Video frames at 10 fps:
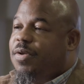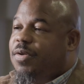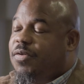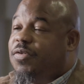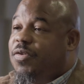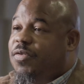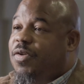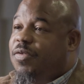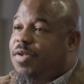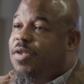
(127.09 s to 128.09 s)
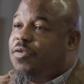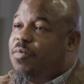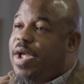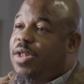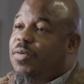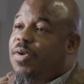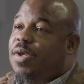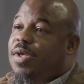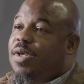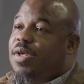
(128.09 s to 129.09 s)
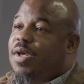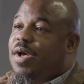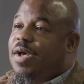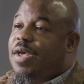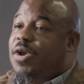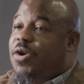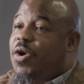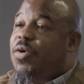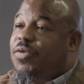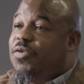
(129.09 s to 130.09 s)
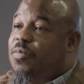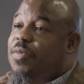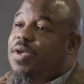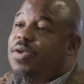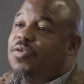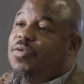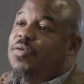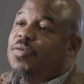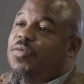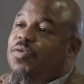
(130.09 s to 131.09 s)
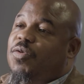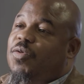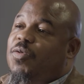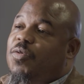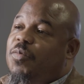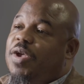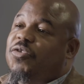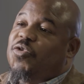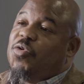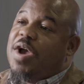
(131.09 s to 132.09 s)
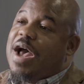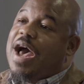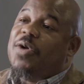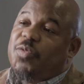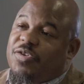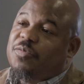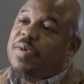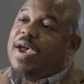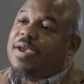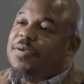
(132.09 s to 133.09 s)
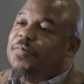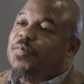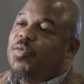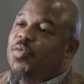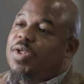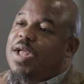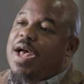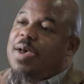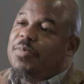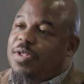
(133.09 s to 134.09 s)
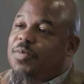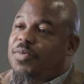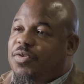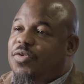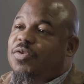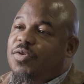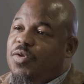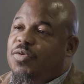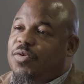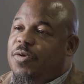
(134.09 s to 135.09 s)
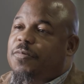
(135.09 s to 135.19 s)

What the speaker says: assistance in this manner encourages me to make sure I reach back when I'm in a position to do so.